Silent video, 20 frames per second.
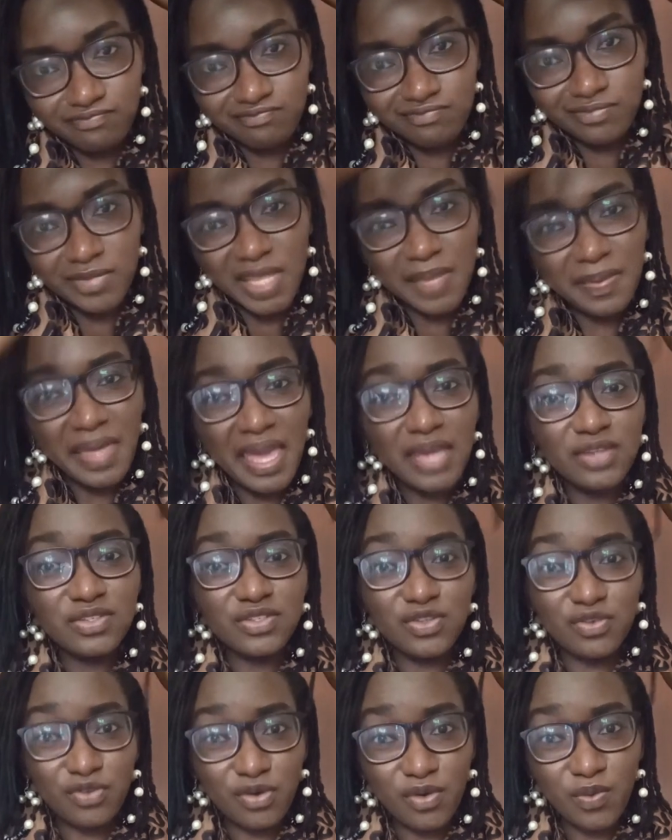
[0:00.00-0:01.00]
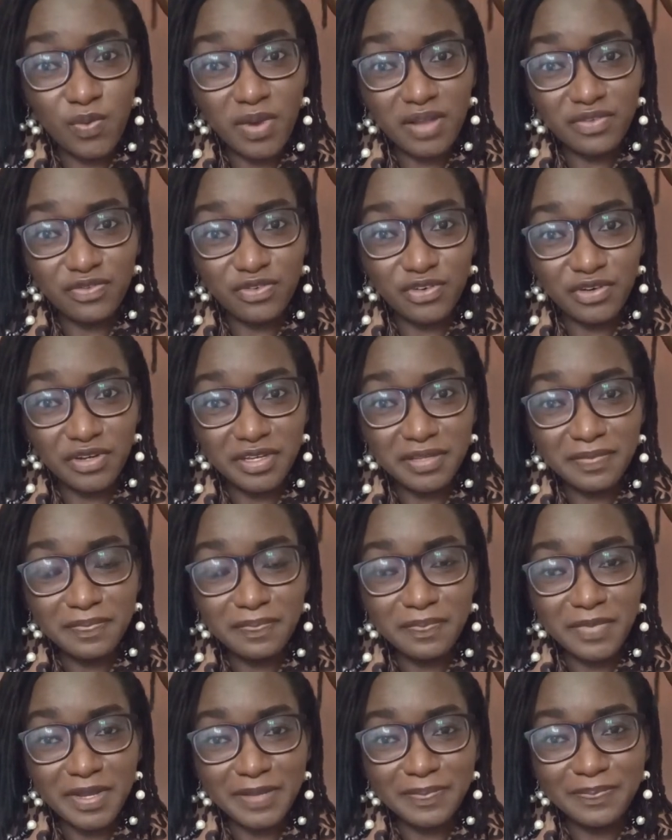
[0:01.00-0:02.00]
maybe I used the wrong word for it,
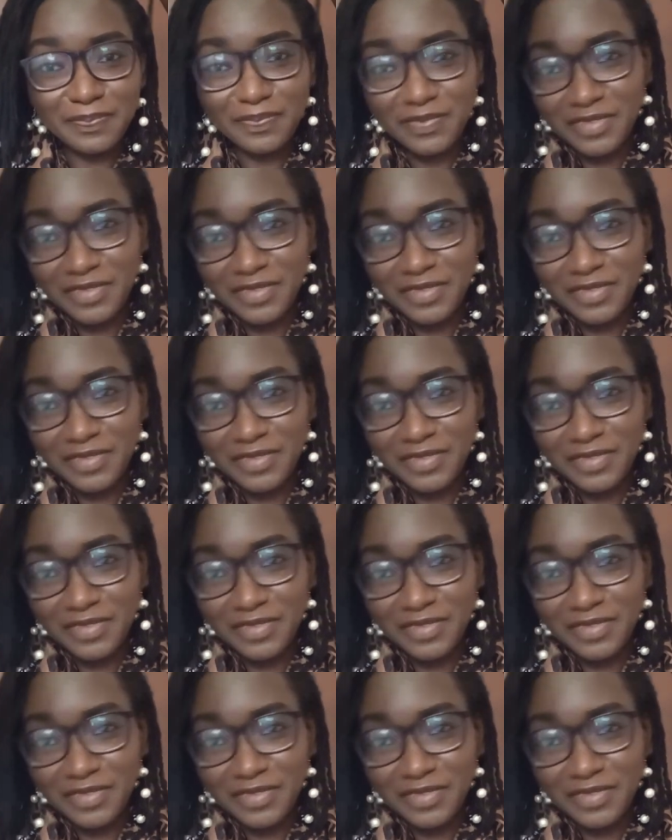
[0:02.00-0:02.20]
but